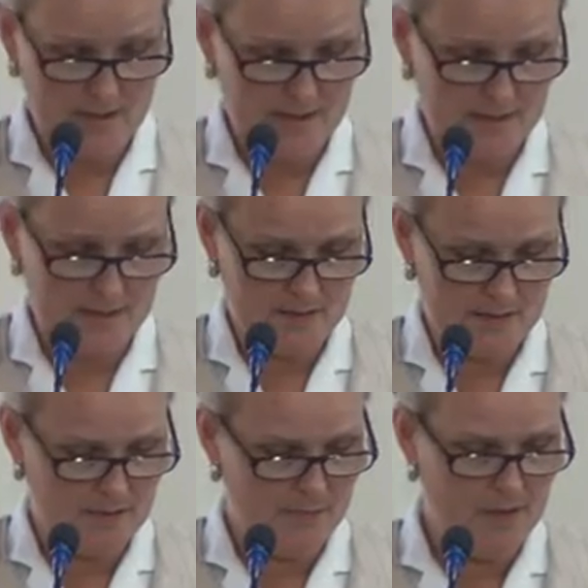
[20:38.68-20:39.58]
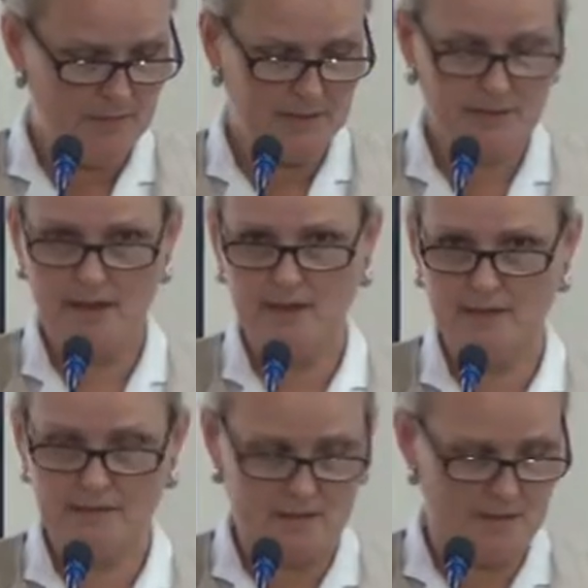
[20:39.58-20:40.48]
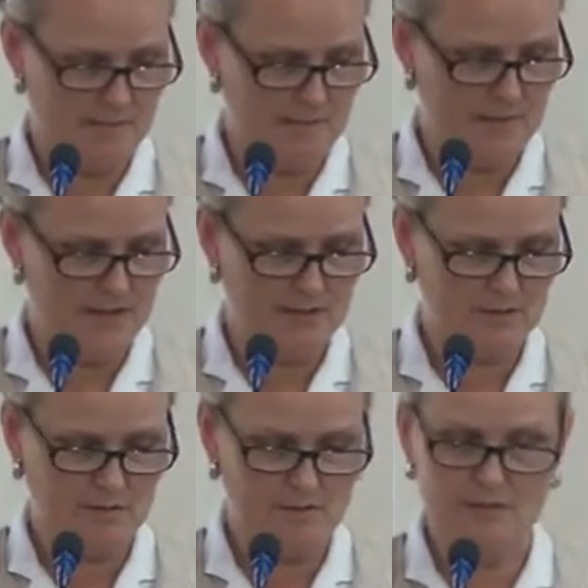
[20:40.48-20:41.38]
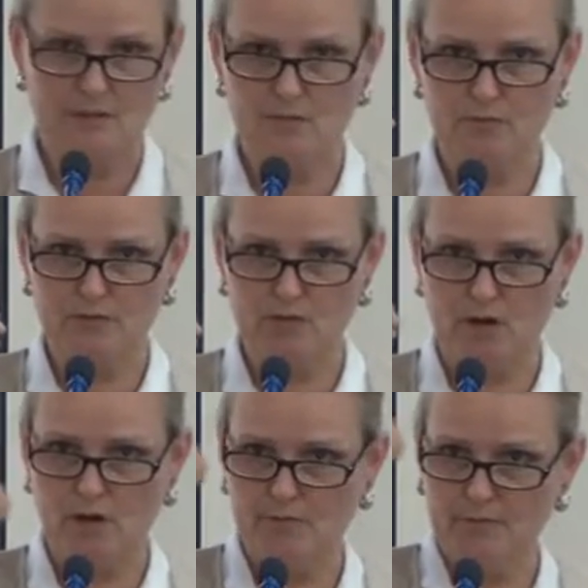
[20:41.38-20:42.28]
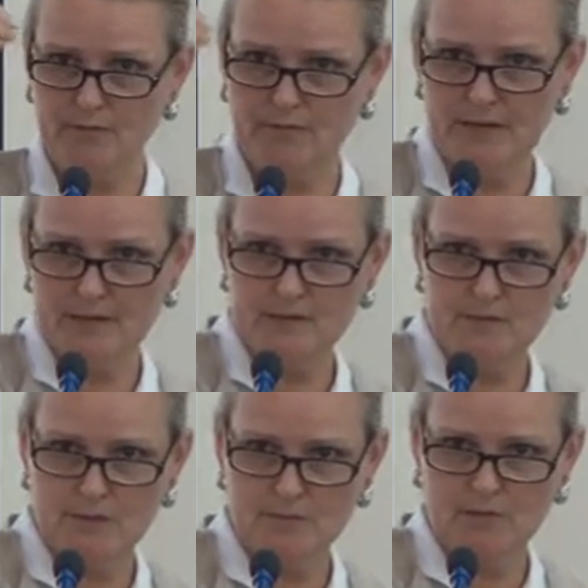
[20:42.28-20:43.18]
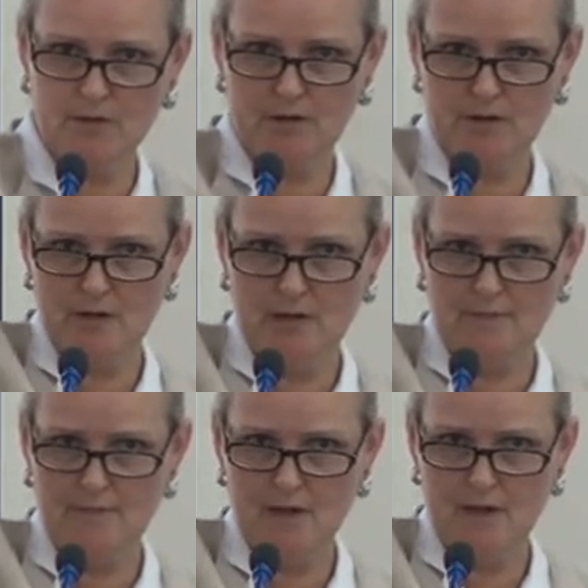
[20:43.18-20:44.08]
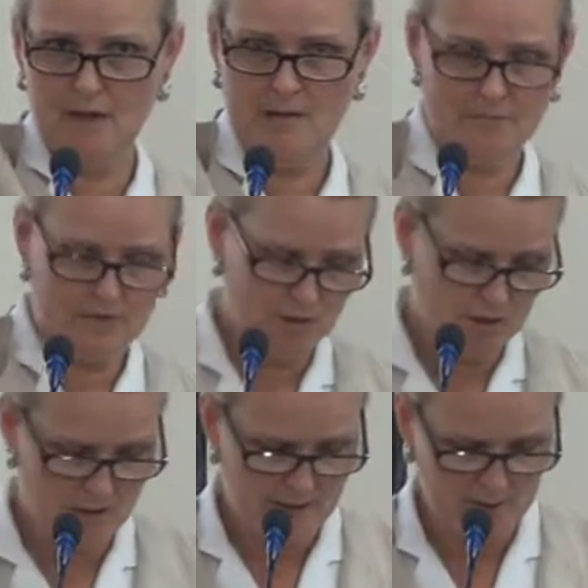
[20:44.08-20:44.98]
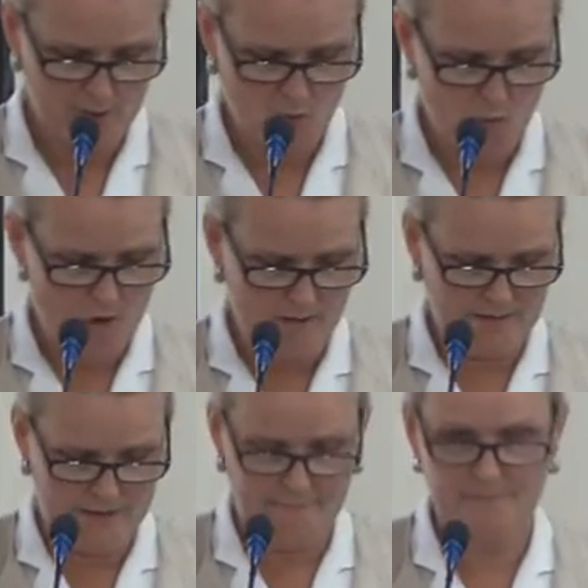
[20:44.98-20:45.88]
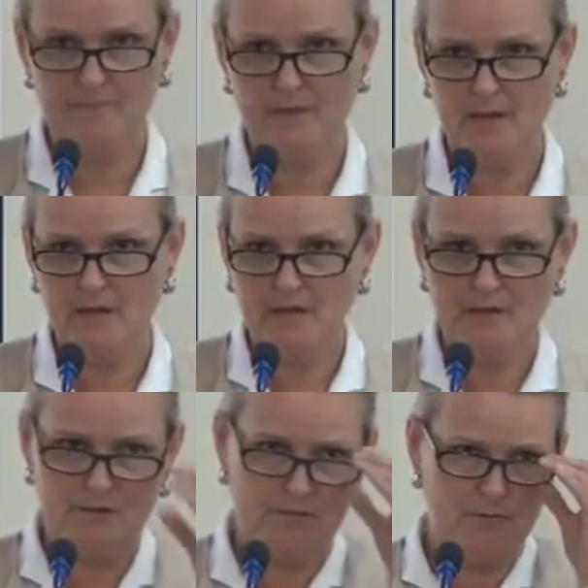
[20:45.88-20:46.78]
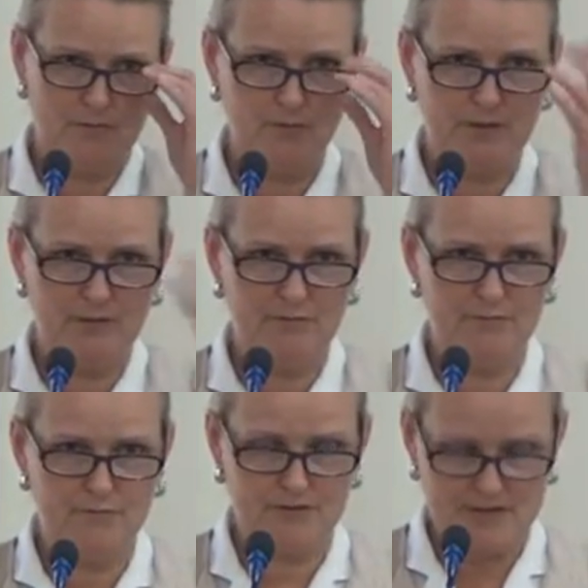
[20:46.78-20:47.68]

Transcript: that the public and basic services which are provided to people are of a much higher quality. So the working group, for